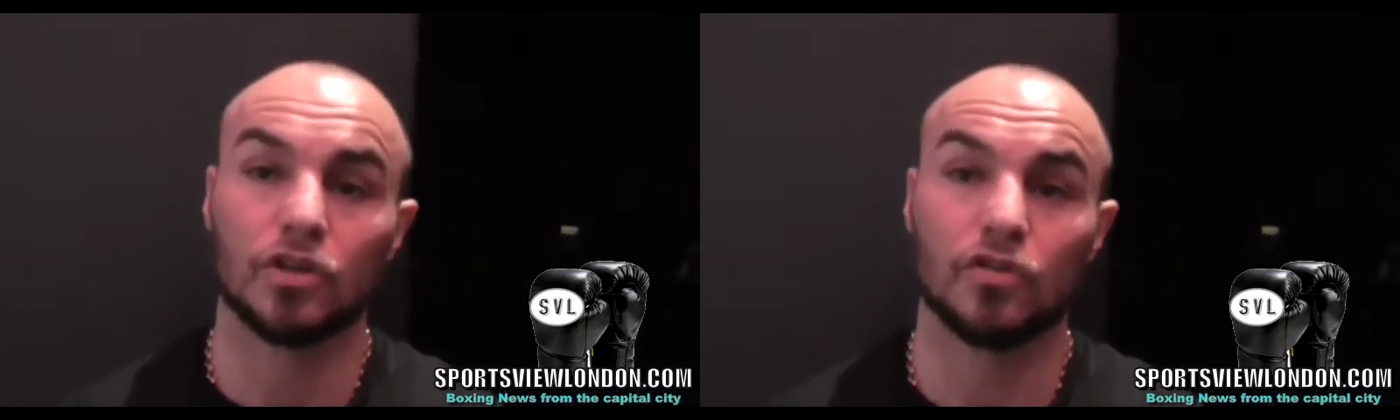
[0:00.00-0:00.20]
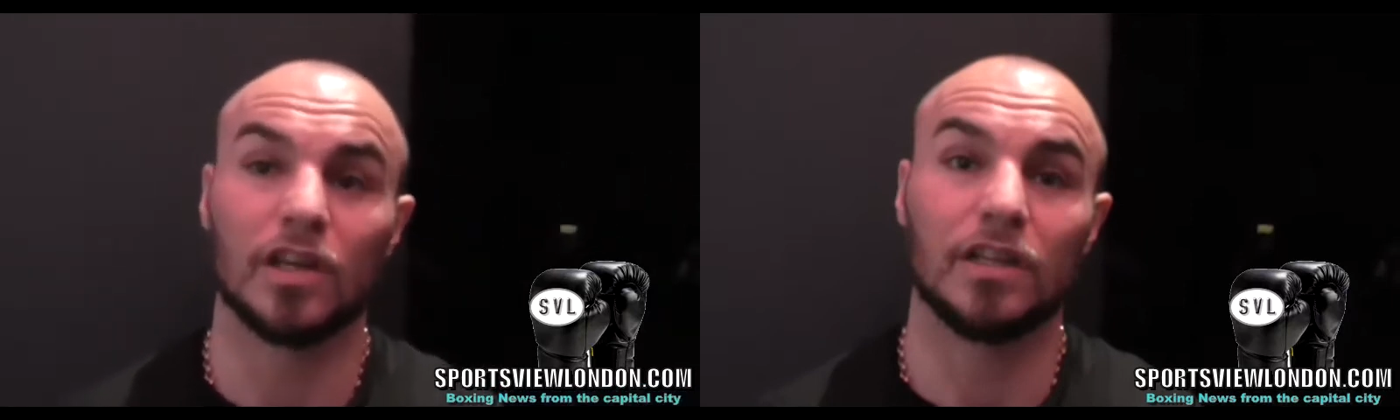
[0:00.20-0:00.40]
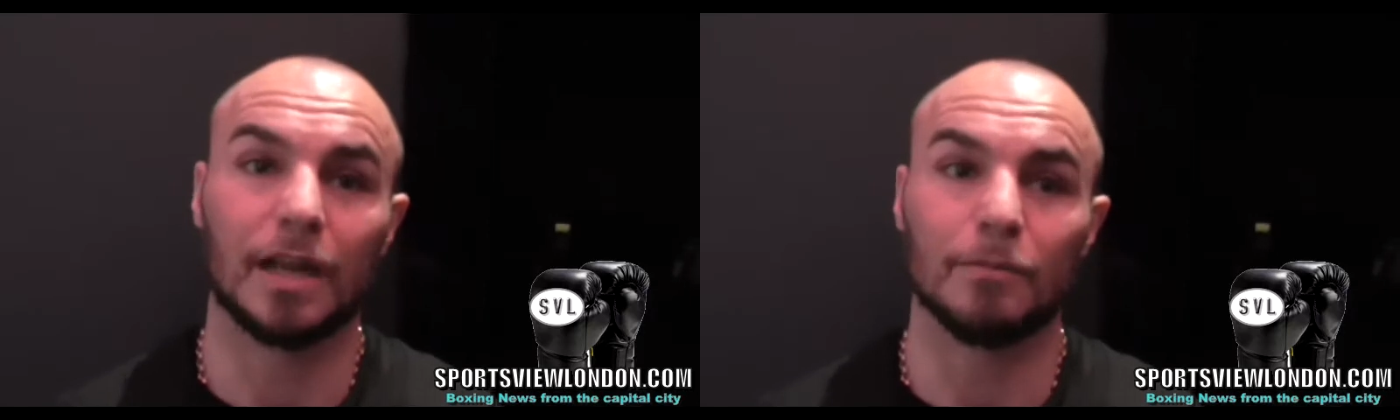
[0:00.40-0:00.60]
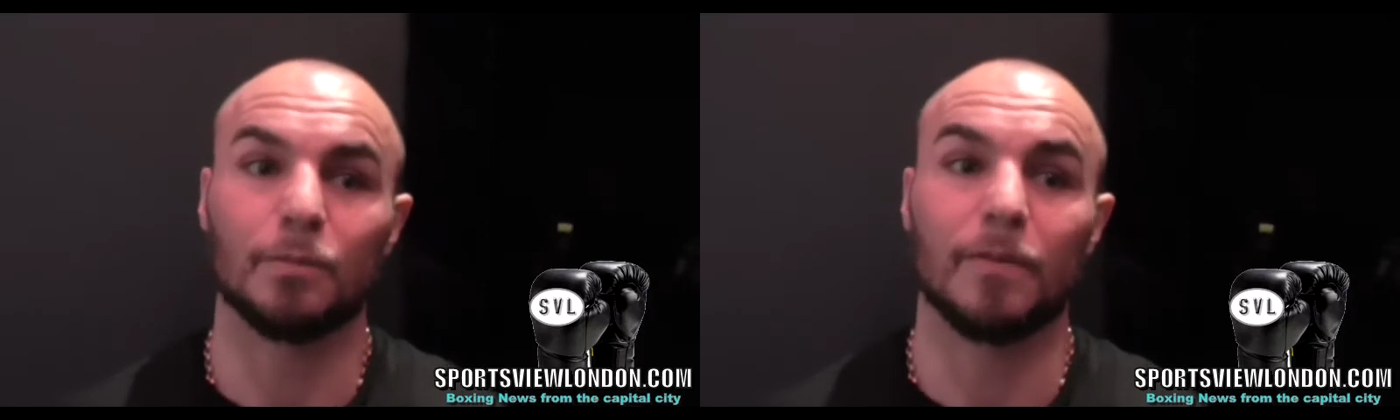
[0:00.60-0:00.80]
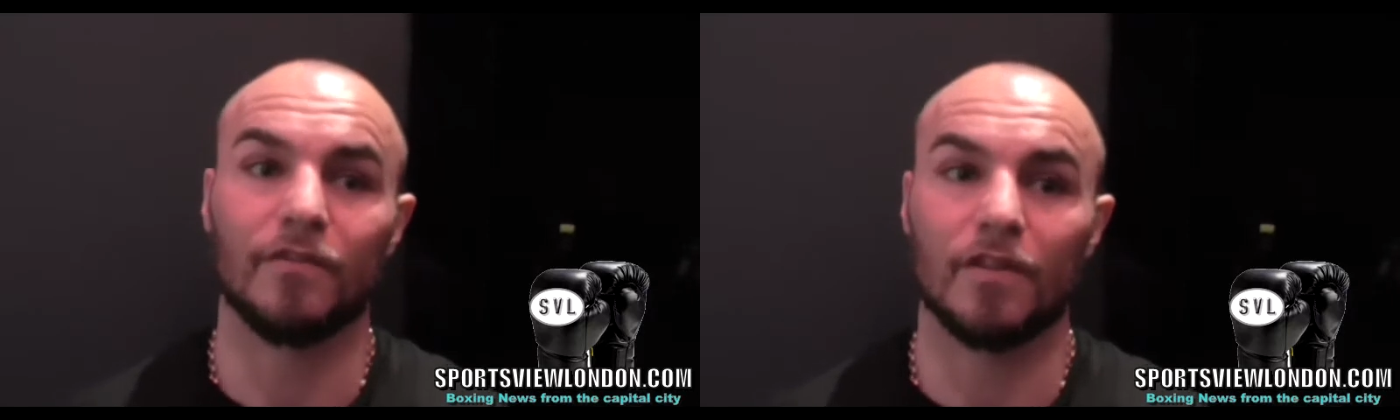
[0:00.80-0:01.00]
Training camp's
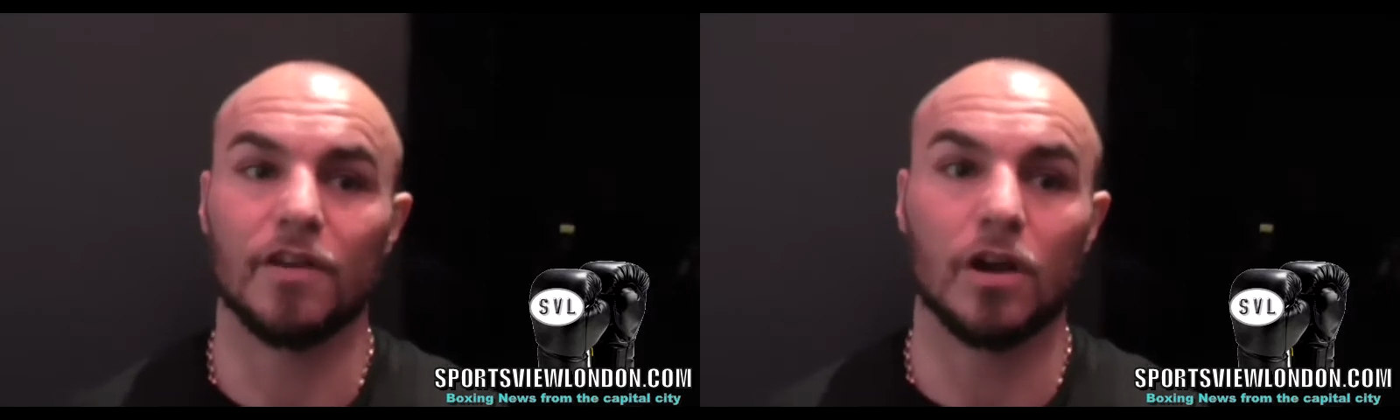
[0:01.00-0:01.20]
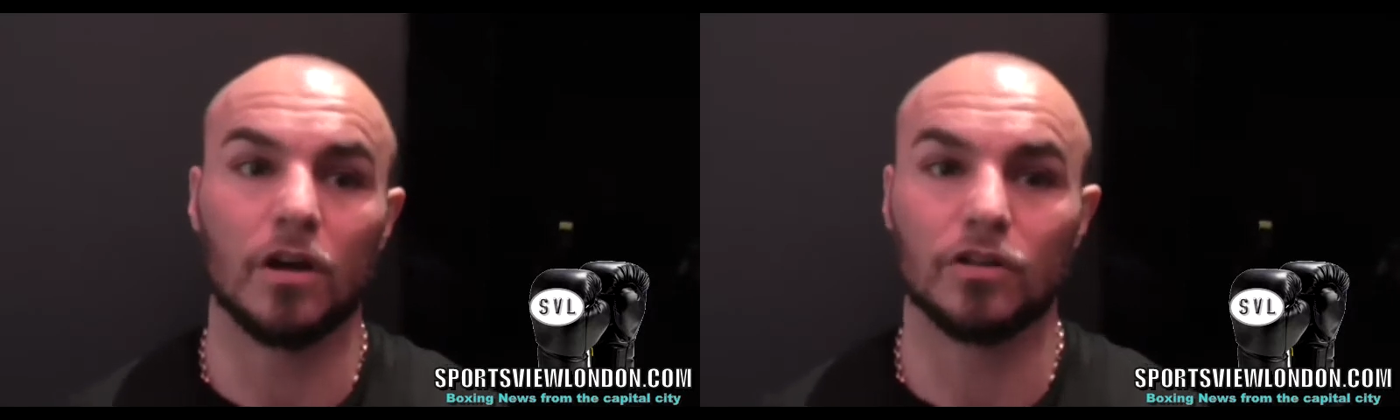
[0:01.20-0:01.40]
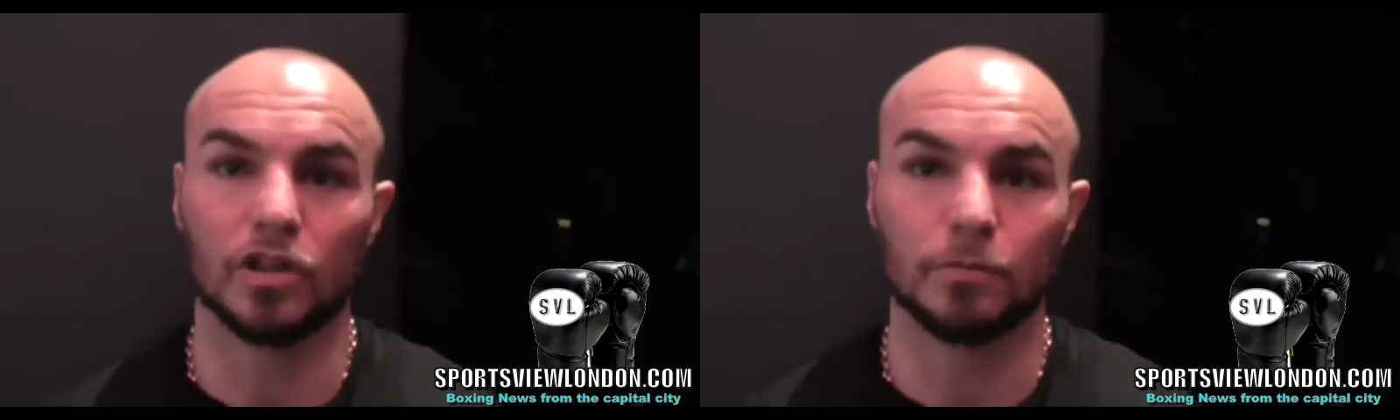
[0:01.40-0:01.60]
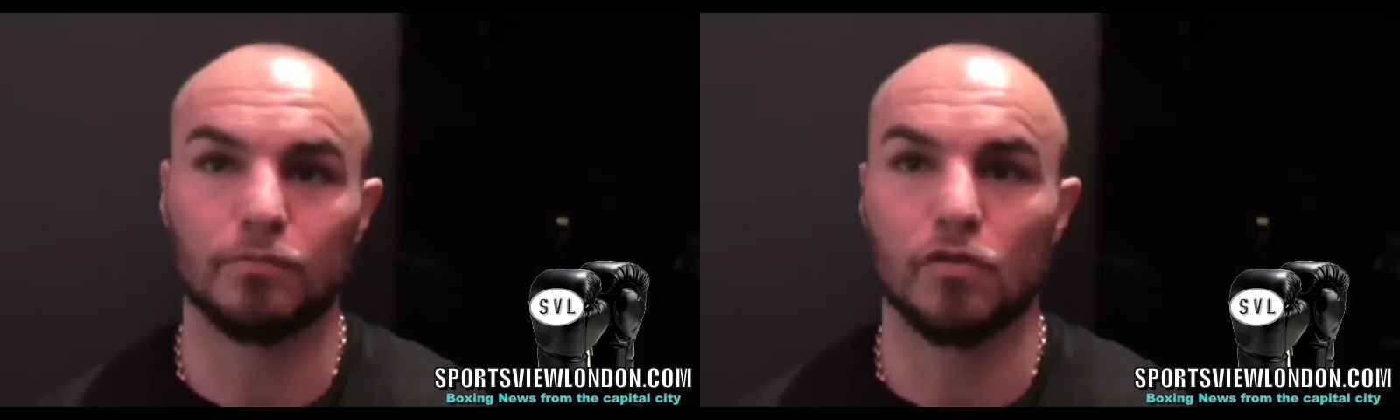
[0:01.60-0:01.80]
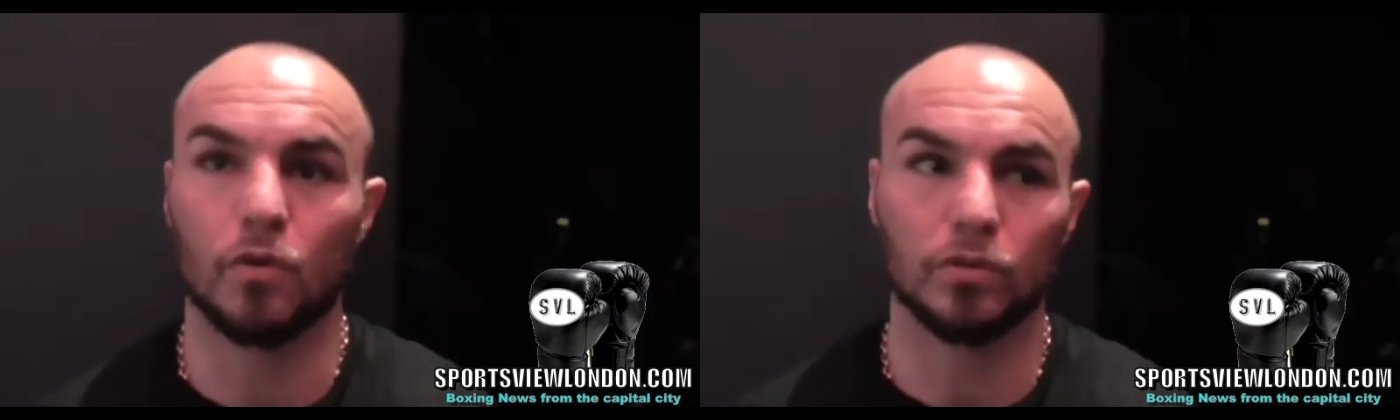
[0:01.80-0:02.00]
been very hard. You know, it's
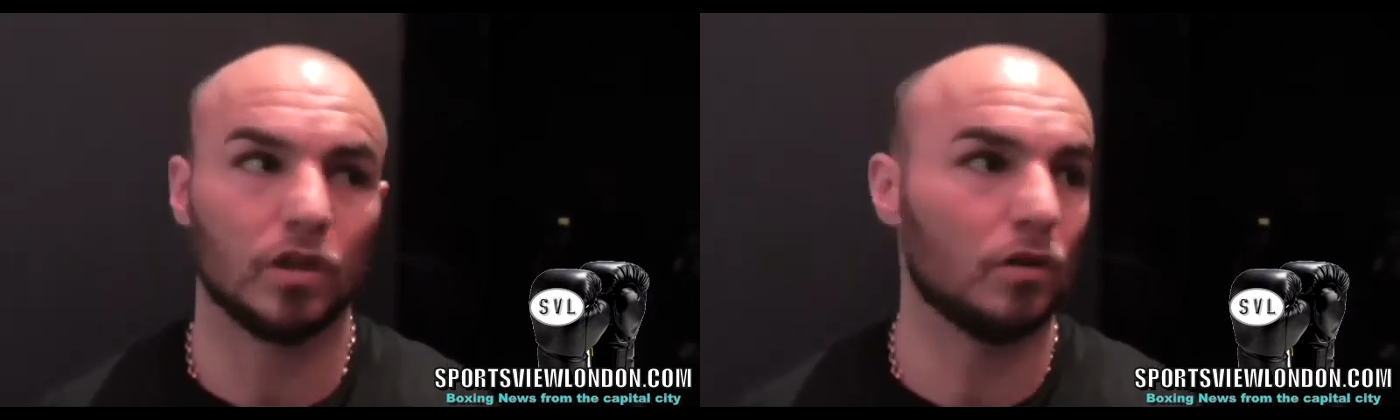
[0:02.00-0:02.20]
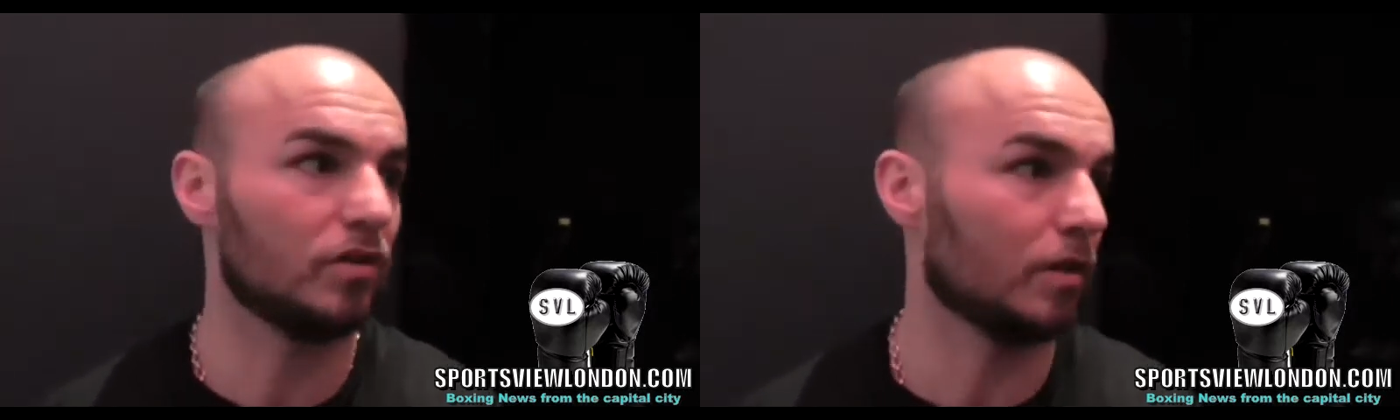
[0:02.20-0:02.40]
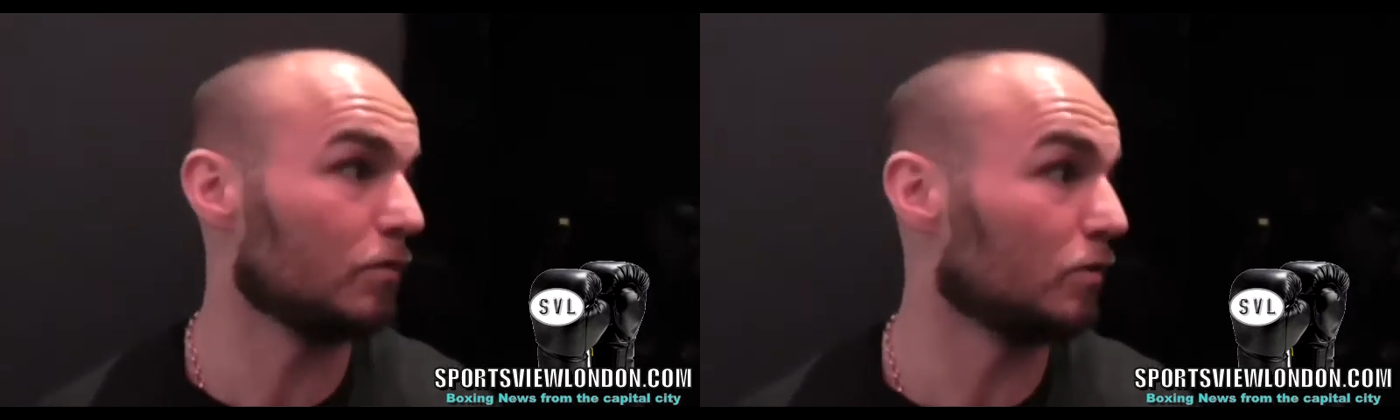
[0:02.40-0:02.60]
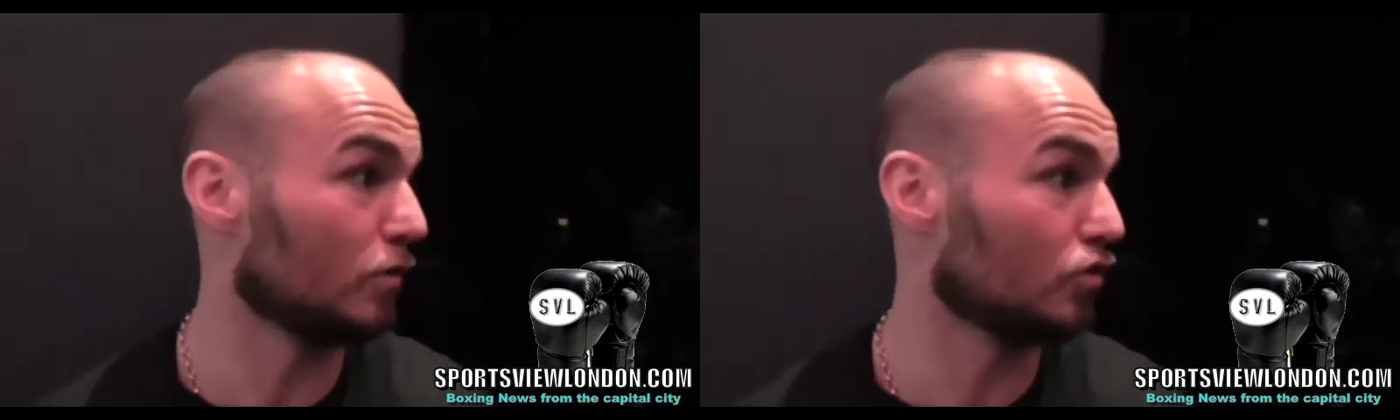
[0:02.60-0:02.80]
built all Tony Sims has been